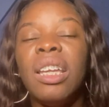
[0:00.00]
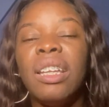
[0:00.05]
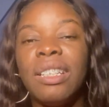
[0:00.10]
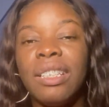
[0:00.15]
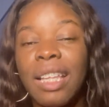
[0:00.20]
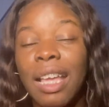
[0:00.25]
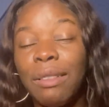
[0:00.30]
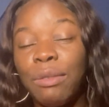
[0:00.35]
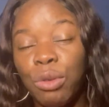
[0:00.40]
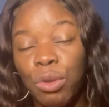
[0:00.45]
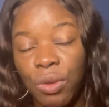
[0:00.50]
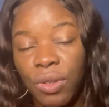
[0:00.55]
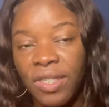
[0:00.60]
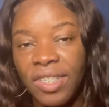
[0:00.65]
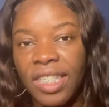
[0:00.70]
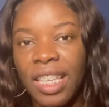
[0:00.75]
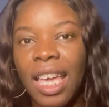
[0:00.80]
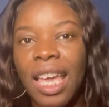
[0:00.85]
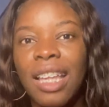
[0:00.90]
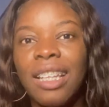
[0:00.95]
that you
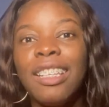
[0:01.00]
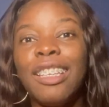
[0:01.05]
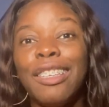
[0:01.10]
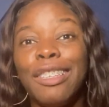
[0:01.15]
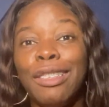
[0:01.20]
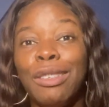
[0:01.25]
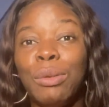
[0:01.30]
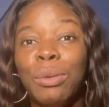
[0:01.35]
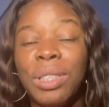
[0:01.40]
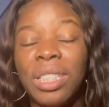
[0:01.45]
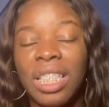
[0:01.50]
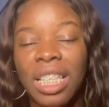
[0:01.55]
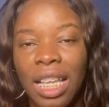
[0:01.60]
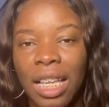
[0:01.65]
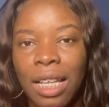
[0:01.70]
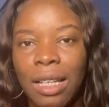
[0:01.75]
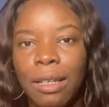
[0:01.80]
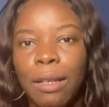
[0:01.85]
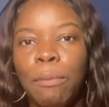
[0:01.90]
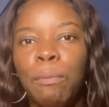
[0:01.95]
said you
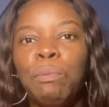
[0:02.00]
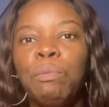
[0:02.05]
did.